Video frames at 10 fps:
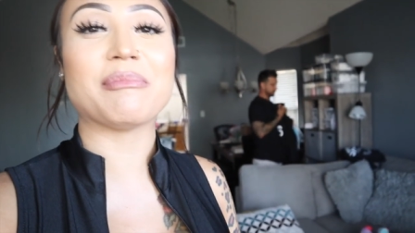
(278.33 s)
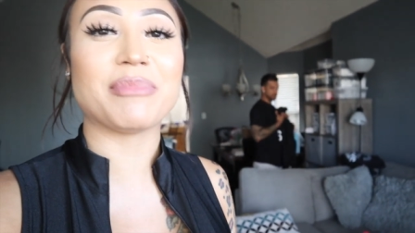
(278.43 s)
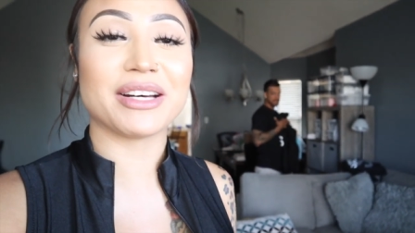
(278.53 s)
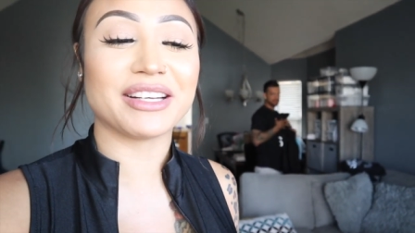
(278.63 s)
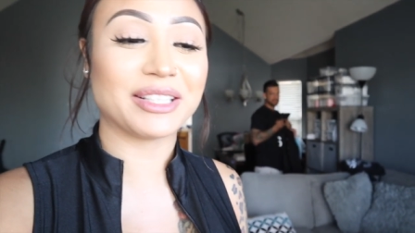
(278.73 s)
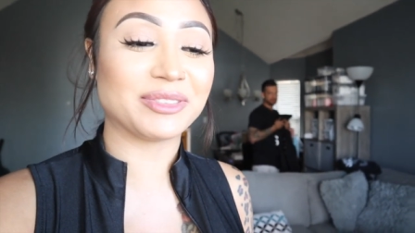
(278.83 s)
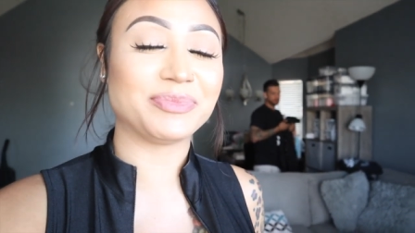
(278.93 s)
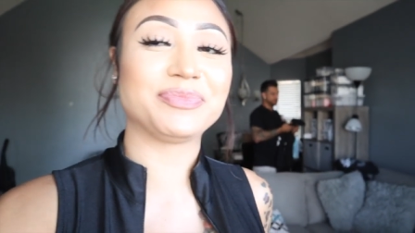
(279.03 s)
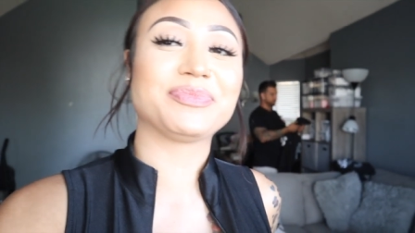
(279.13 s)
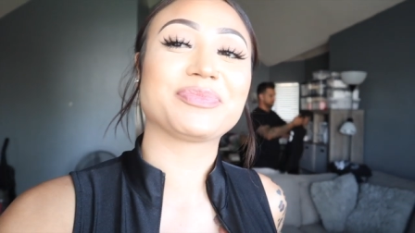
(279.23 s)
No, but I,
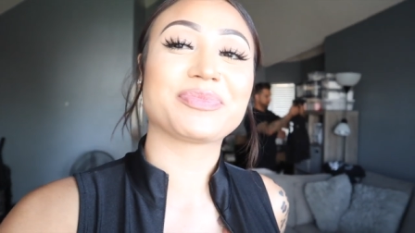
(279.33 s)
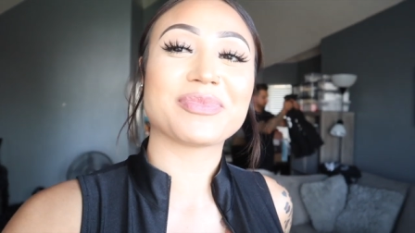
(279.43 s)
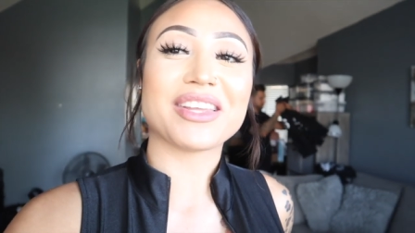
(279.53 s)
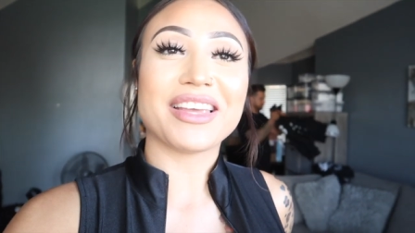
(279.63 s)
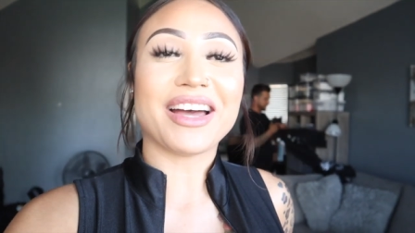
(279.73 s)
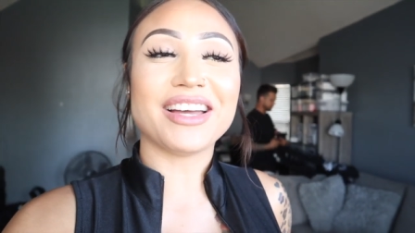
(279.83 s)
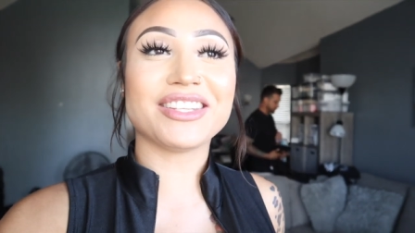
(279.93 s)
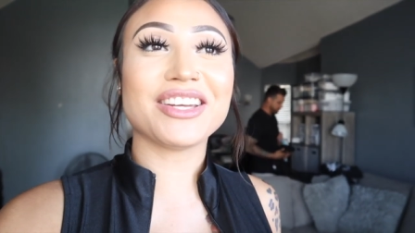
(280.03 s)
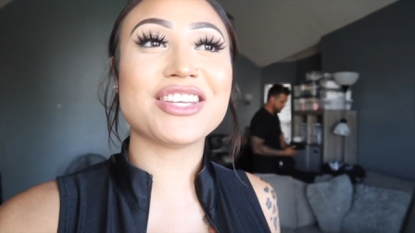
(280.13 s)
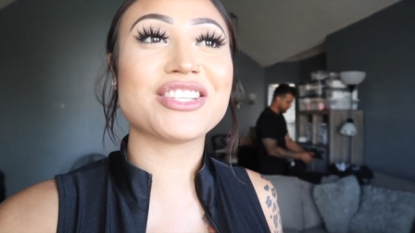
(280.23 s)
uh, I
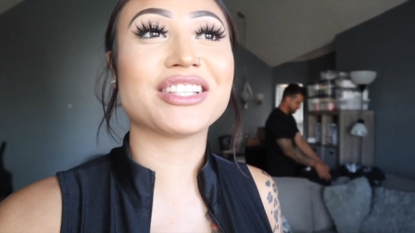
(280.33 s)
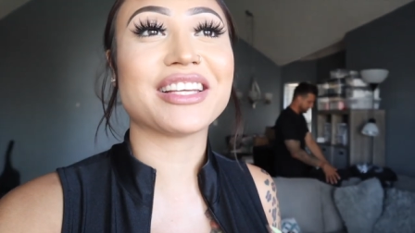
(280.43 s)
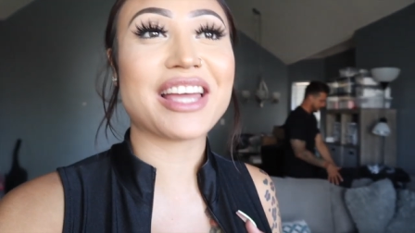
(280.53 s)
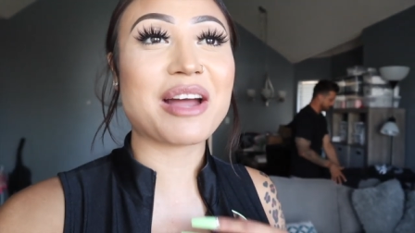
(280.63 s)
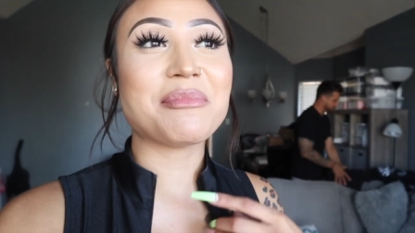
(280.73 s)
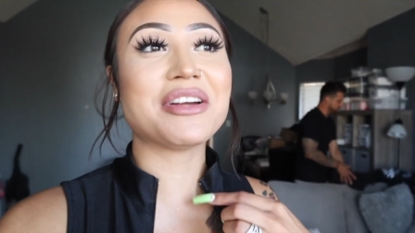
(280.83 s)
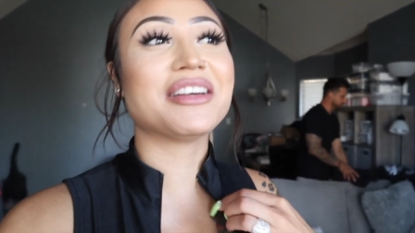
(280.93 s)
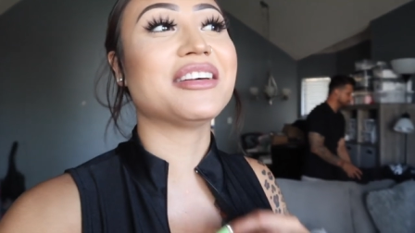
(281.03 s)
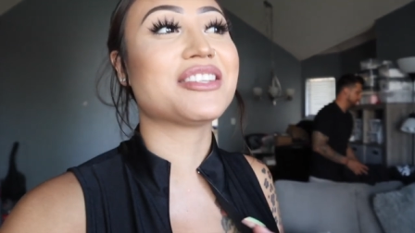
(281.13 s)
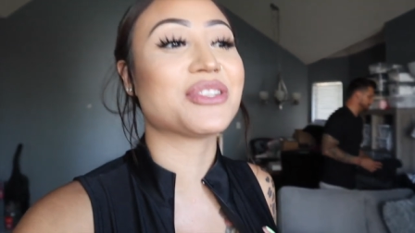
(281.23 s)
thought he took the
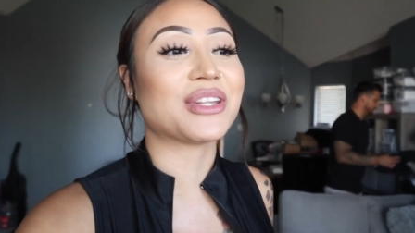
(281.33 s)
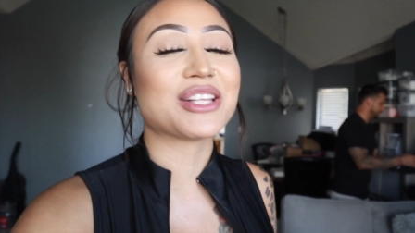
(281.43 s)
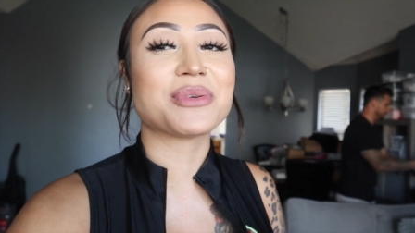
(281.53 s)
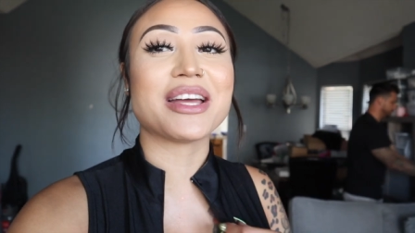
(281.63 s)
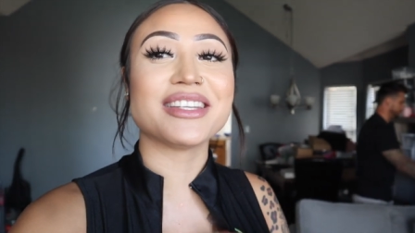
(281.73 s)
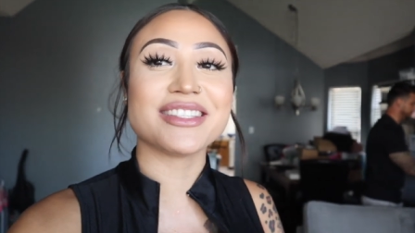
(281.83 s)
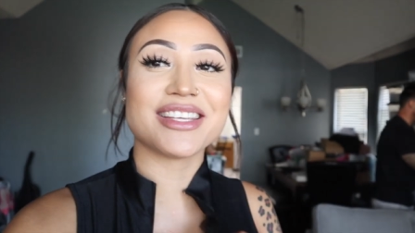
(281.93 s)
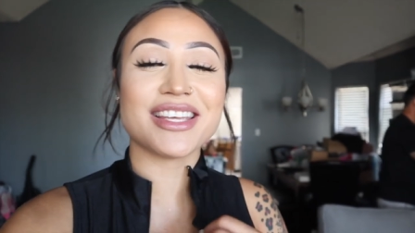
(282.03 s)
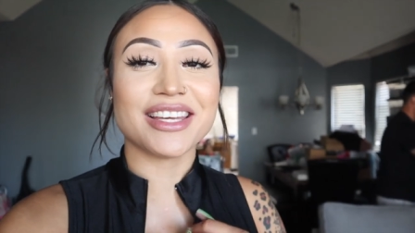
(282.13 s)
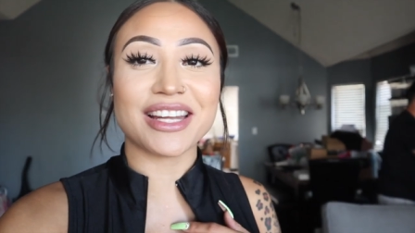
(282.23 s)
camera, so that's why I didn't
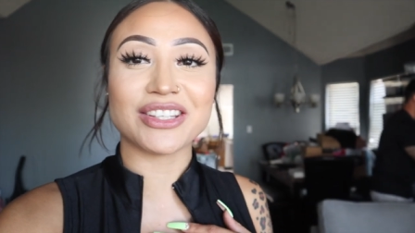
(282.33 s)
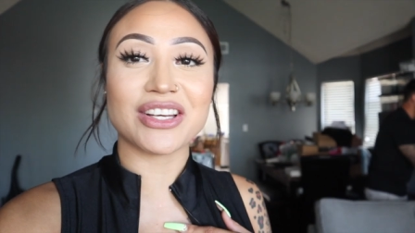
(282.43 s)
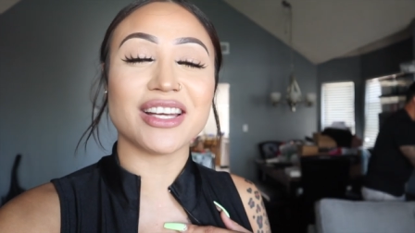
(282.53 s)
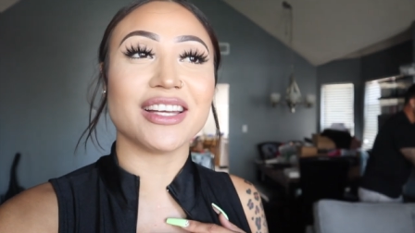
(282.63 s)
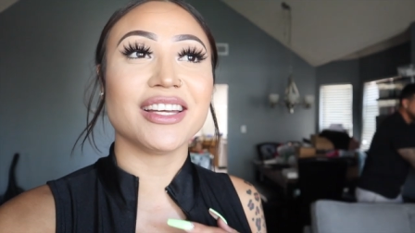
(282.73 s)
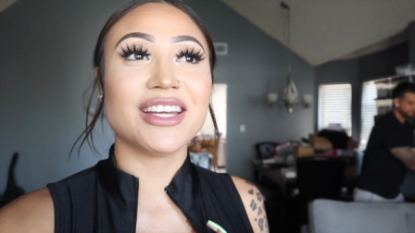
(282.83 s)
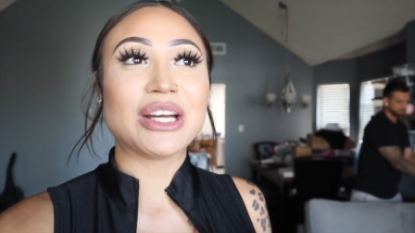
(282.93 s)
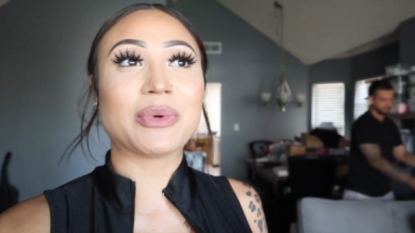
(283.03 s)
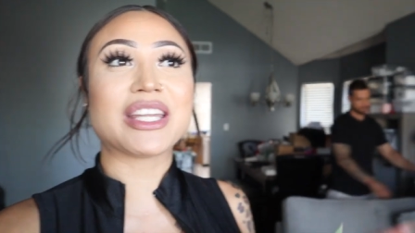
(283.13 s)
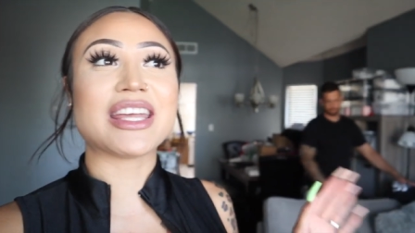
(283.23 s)
take it. I thought
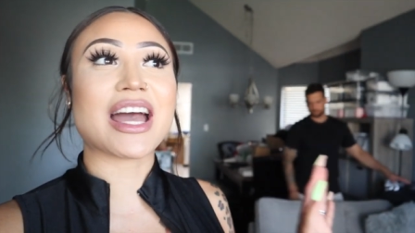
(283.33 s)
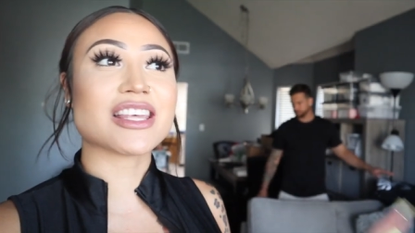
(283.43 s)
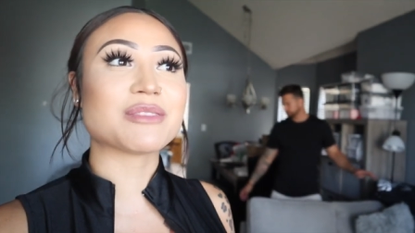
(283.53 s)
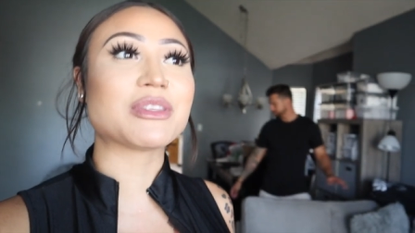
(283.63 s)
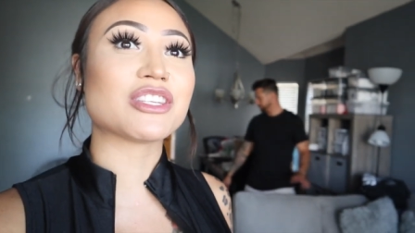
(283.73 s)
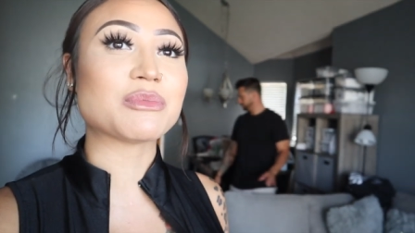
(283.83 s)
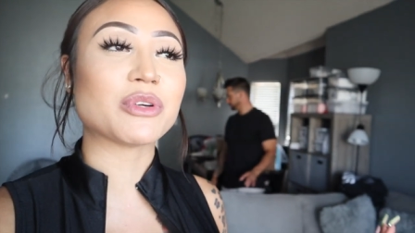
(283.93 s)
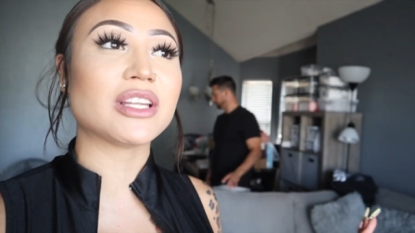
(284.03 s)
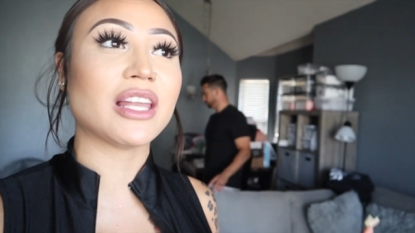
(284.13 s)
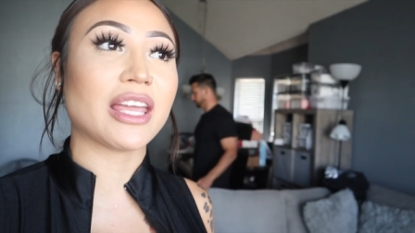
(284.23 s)
when he asked me this
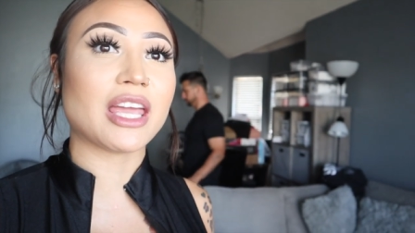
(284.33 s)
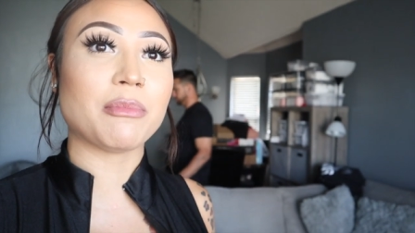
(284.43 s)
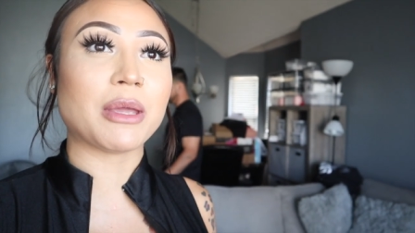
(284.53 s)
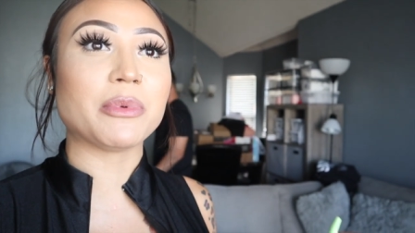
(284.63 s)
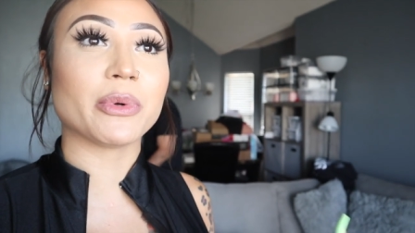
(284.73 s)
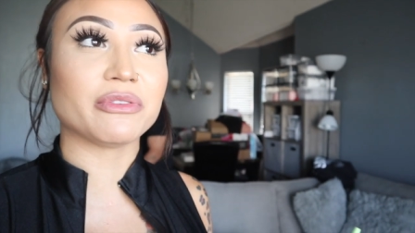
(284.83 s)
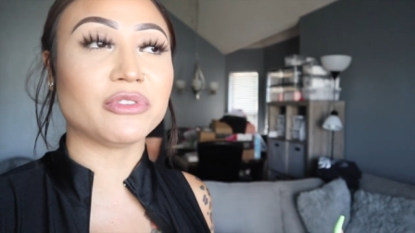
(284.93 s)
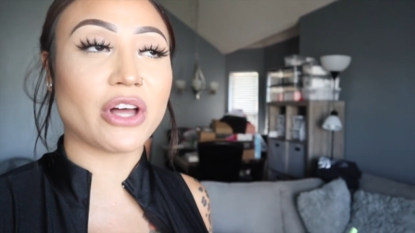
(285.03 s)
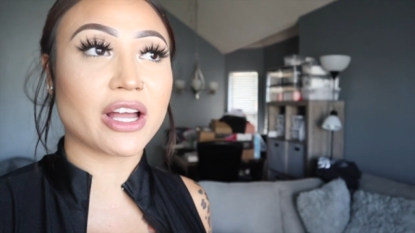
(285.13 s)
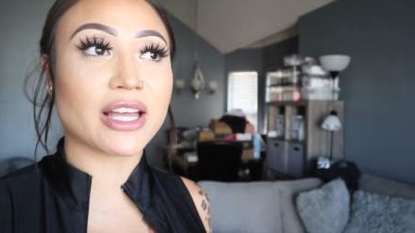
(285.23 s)
morning, like, hey, babe, you want to
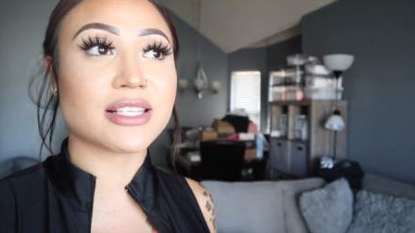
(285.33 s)
vlog?